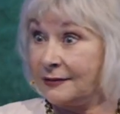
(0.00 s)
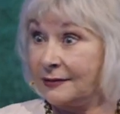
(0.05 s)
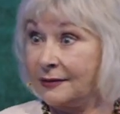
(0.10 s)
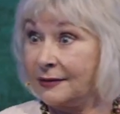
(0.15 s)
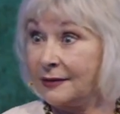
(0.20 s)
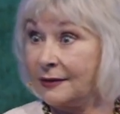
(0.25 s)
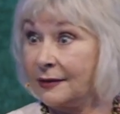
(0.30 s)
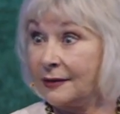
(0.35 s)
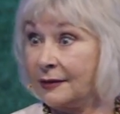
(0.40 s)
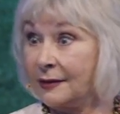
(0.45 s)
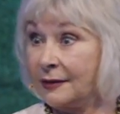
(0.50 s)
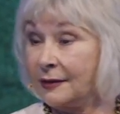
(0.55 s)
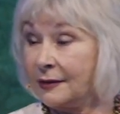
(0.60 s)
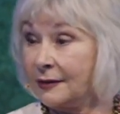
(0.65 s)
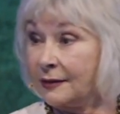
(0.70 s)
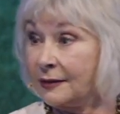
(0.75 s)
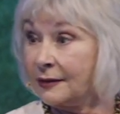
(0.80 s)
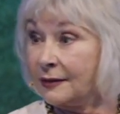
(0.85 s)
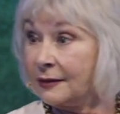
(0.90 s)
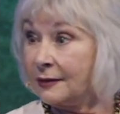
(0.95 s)

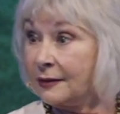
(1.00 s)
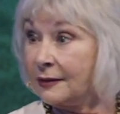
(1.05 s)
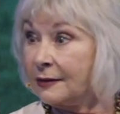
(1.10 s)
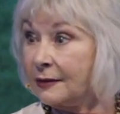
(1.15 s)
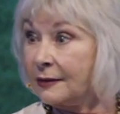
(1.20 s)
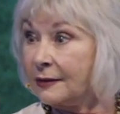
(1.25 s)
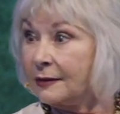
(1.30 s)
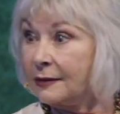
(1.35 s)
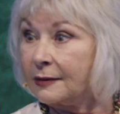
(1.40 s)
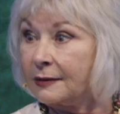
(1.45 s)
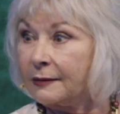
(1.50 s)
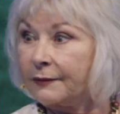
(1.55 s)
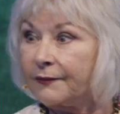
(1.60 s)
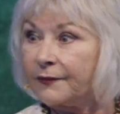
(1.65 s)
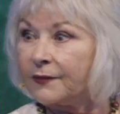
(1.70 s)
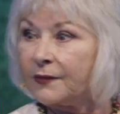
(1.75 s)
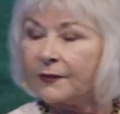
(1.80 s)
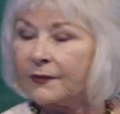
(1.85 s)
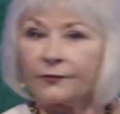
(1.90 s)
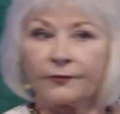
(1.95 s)

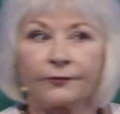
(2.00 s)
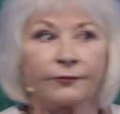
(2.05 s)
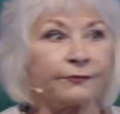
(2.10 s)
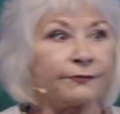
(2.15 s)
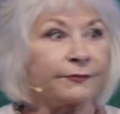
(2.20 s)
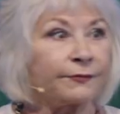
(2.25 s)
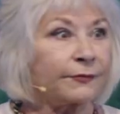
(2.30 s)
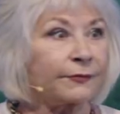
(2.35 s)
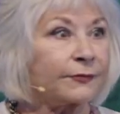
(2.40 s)
Nobody speaks.